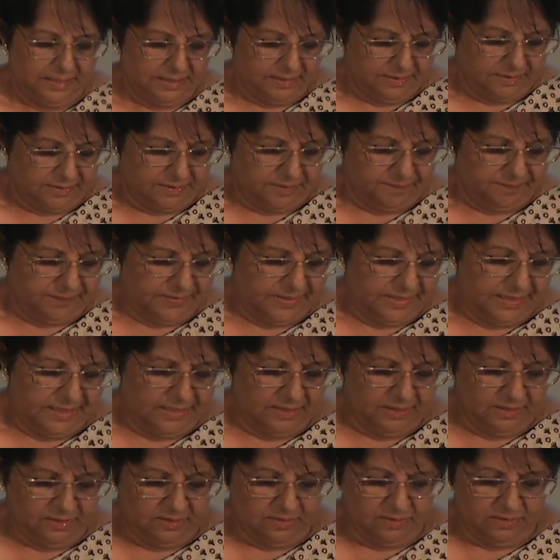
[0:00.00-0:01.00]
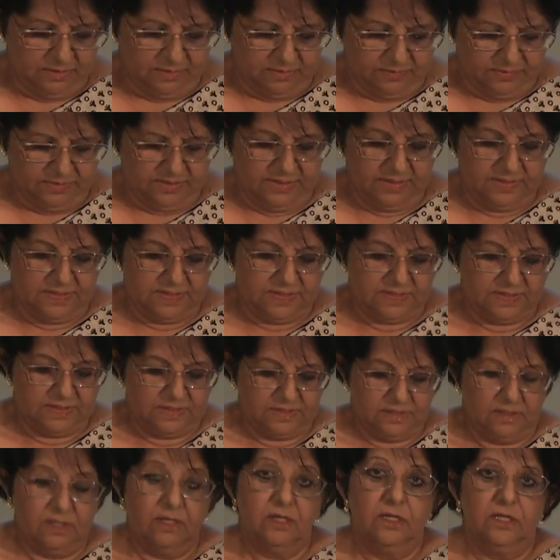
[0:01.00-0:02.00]
Um, in
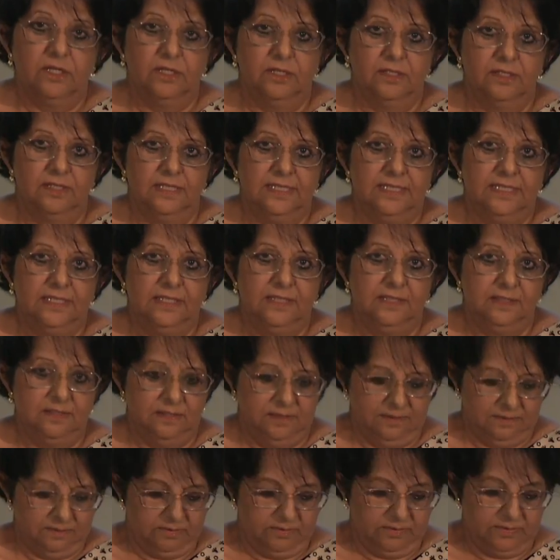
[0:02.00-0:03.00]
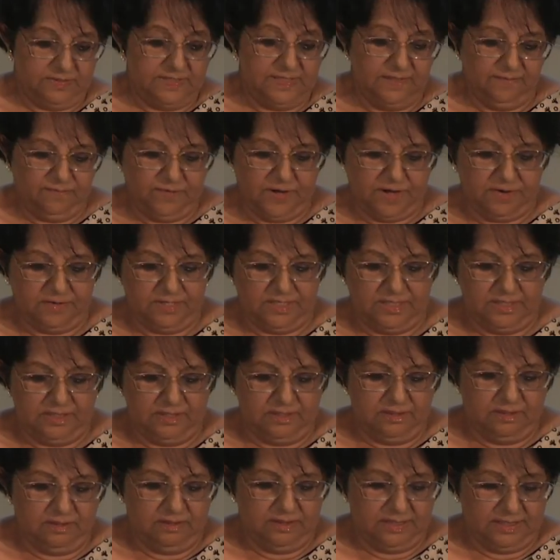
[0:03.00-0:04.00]
this early uh,
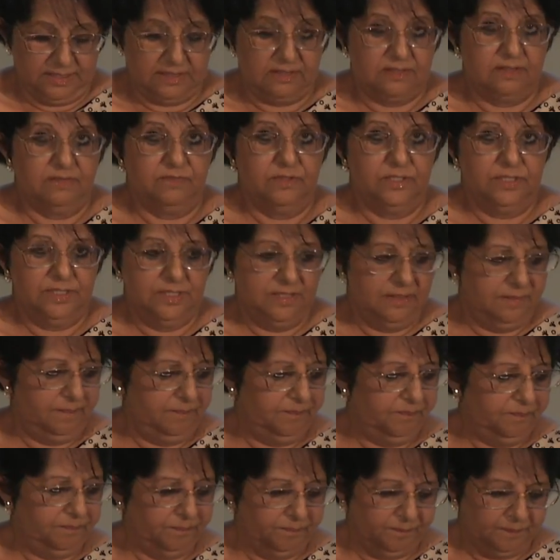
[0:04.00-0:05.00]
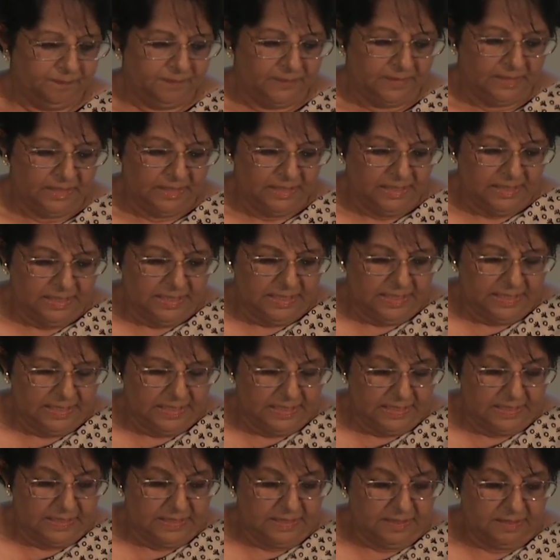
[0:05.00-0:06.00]
seafaring activity.
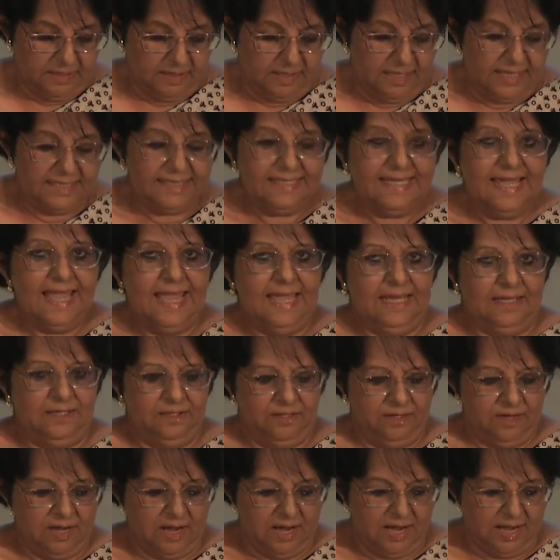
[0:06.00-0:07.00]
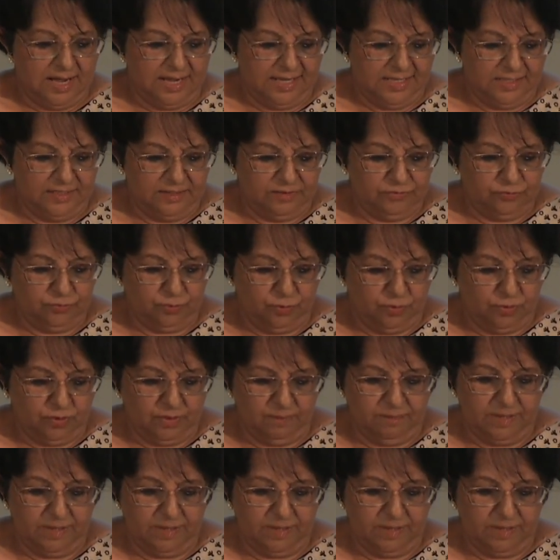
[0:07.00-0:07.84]
Uh, again, I talk